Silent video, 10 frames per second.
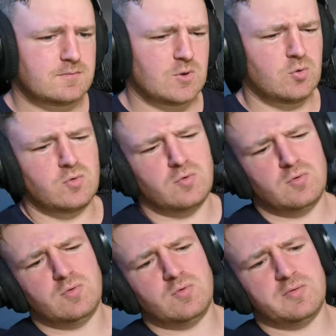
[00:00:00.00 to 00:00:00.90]

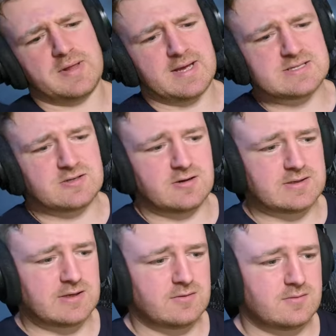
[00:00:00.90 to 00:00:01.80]
Oh, that guy's
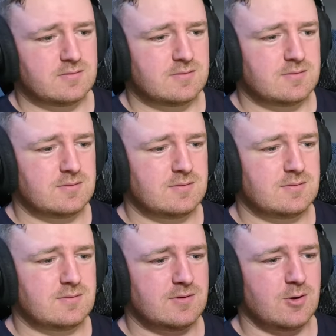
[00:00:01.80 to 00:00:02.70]
knocked out.
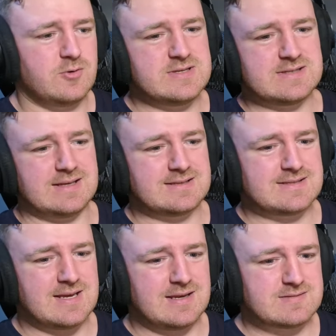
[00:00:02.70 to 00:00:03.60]
Oh, he's like
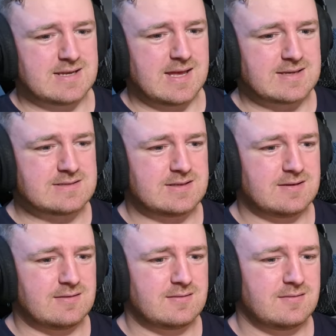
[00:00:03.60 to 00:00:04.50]
saying it was an accident.